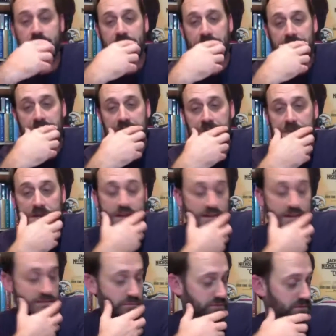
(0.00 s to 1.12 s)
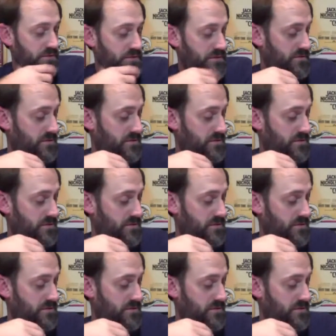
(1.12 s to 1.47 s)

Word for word: Everybody likes boobs.